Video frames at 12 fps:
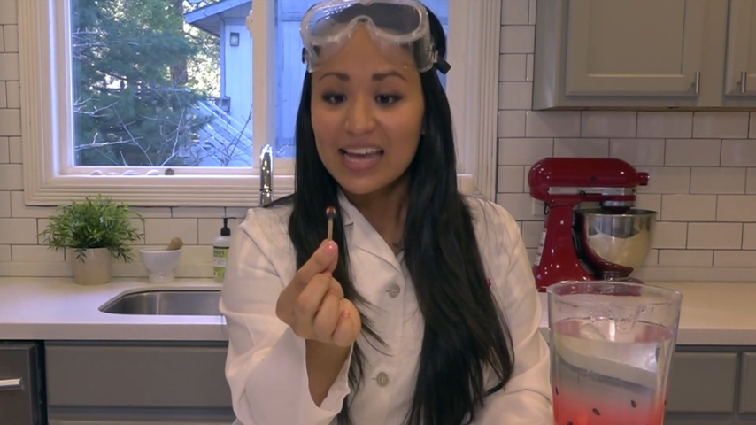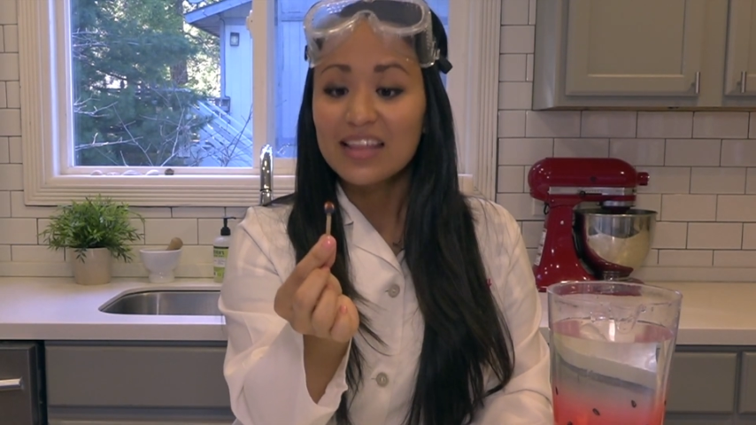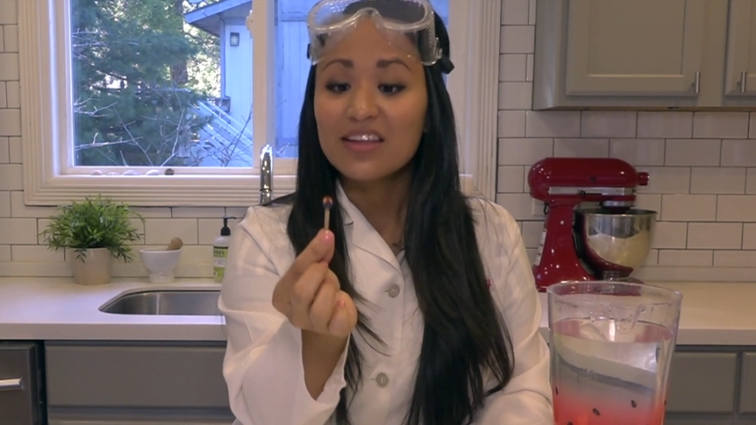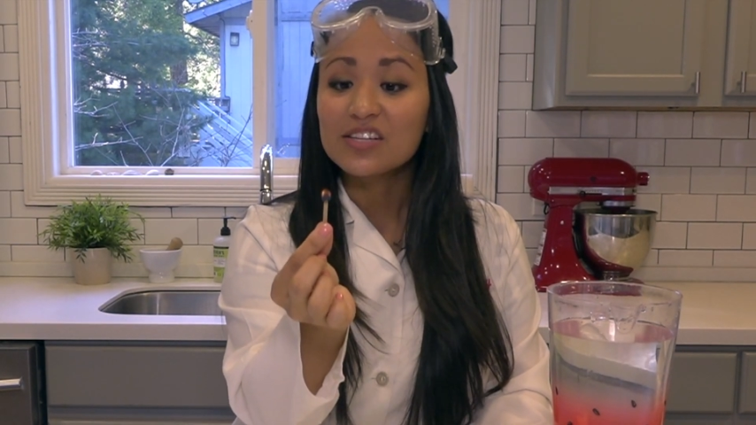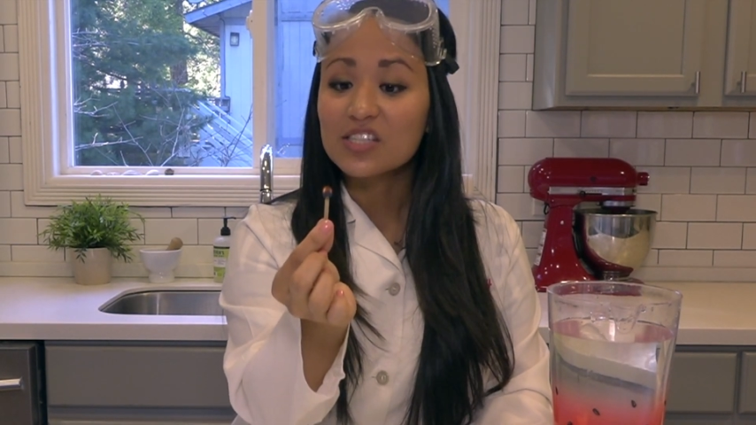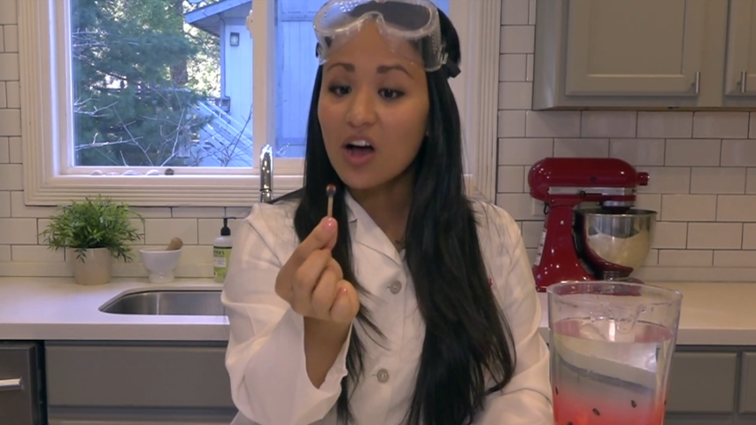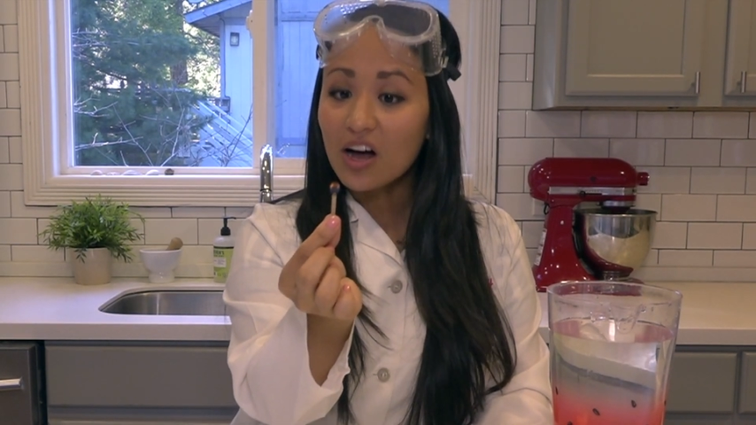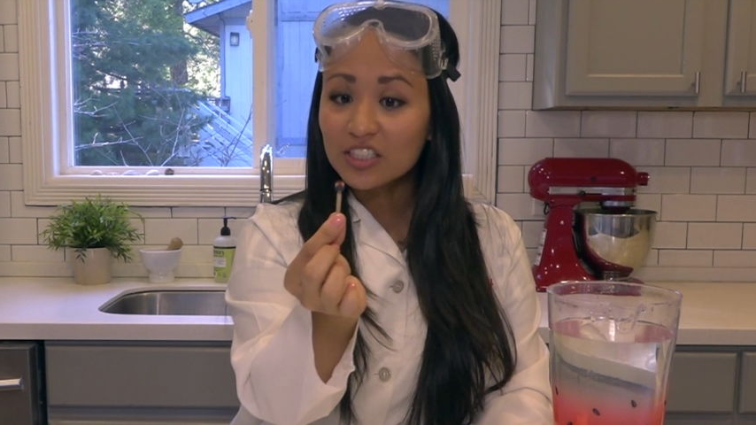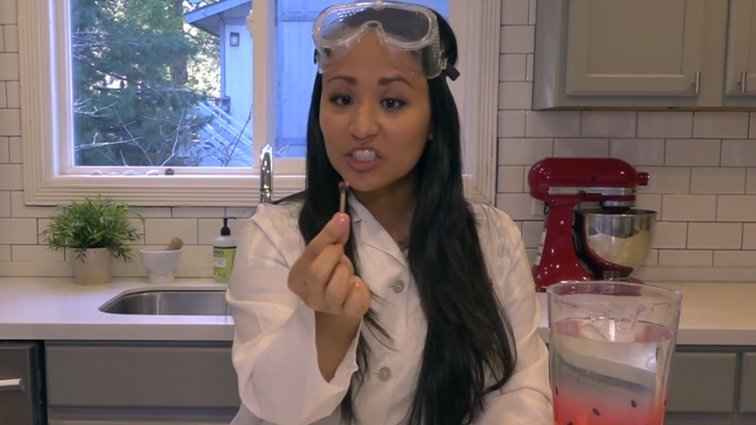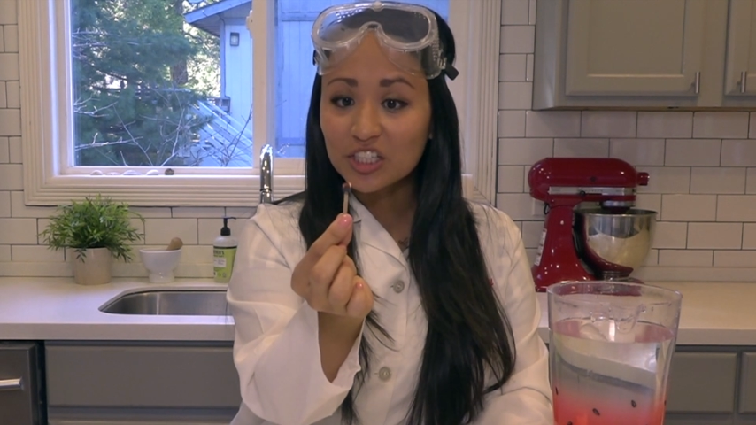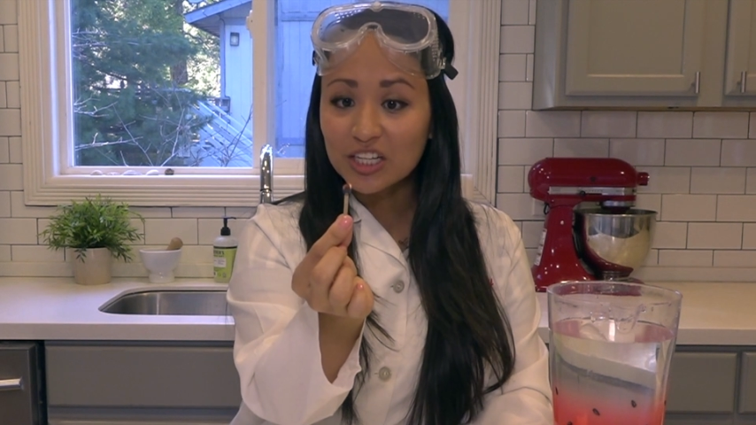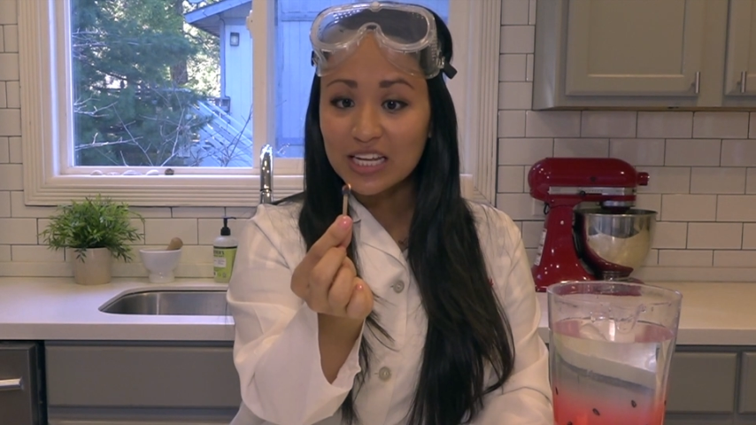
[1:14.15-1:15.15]
There's
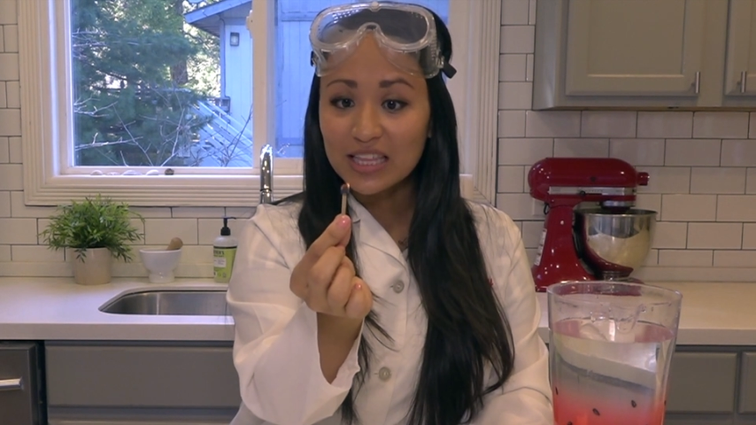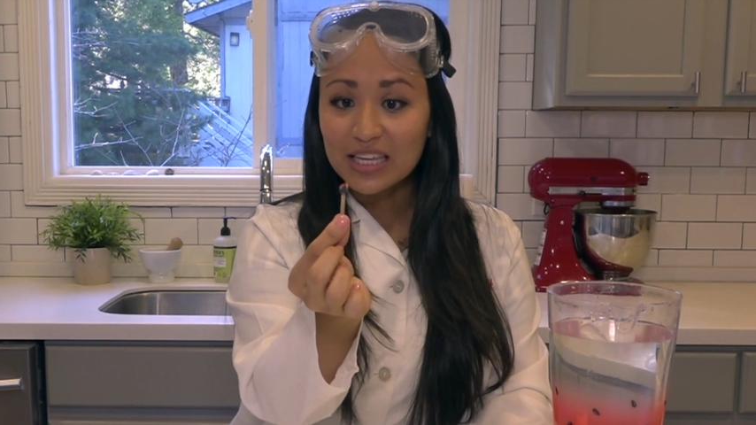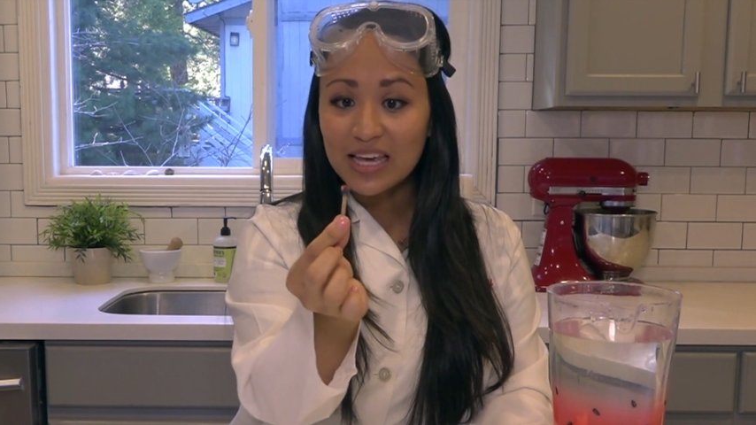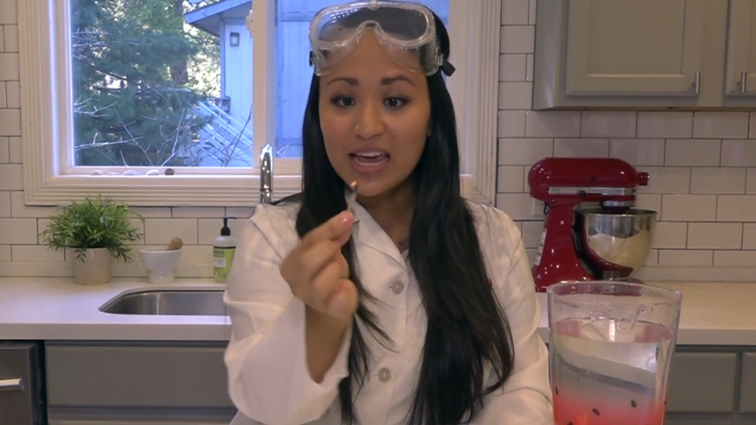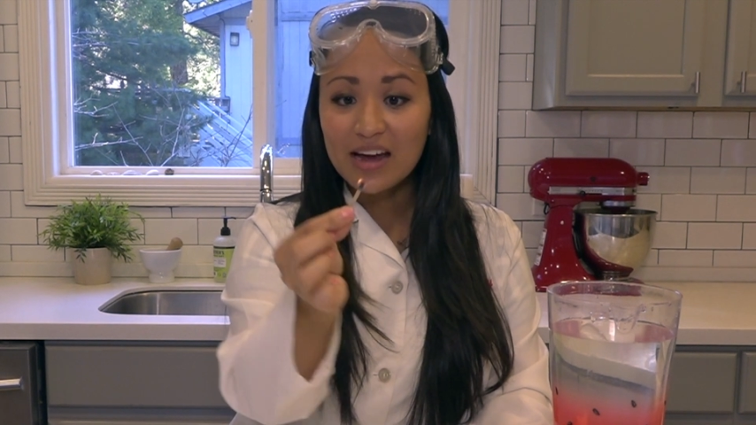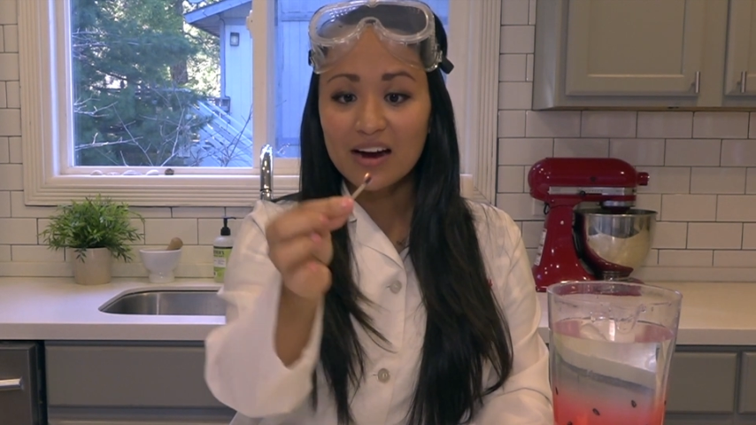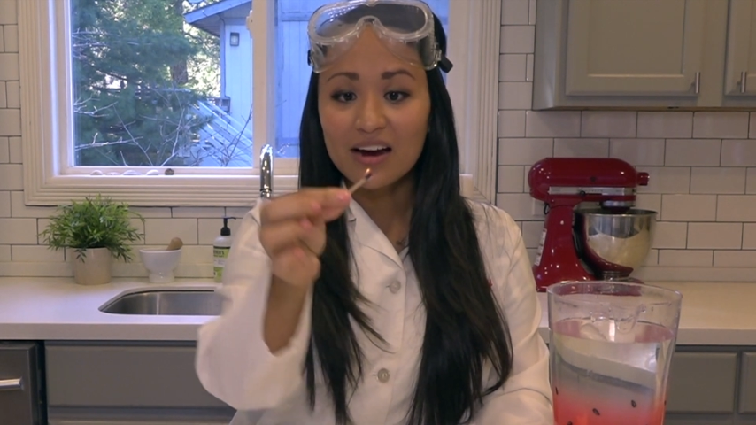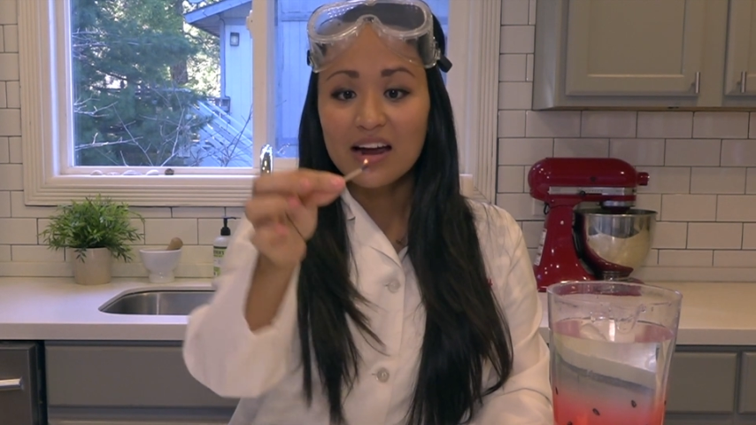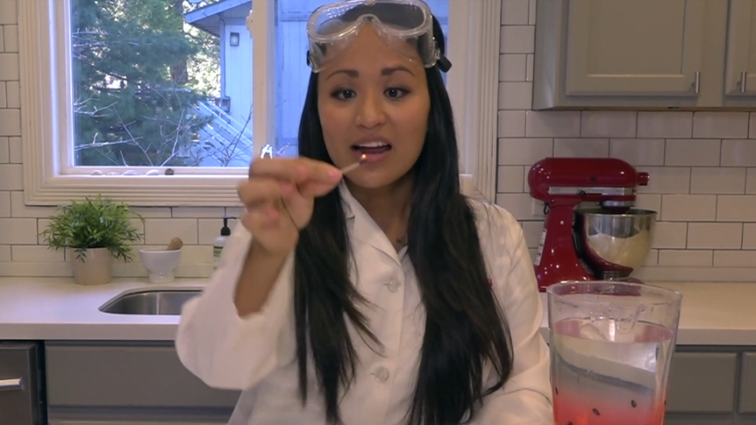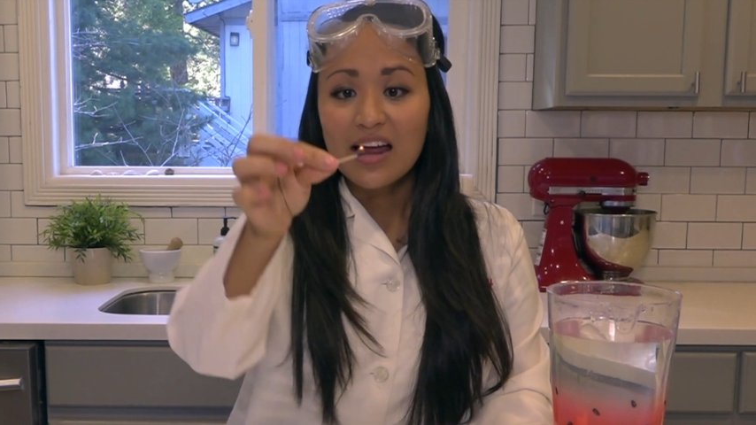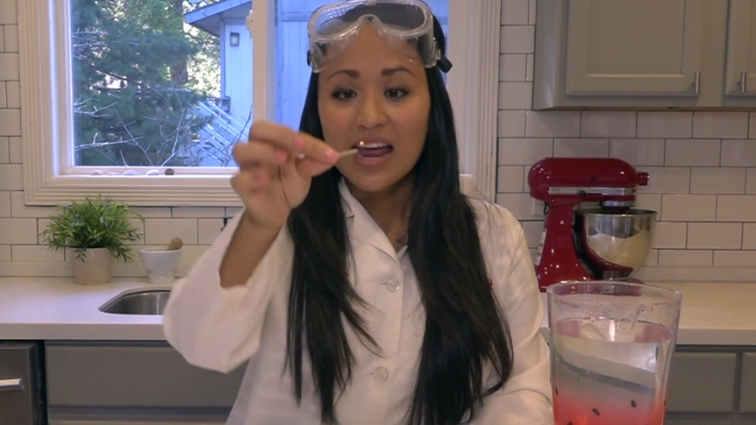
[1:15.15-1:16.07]
oxygen in the air,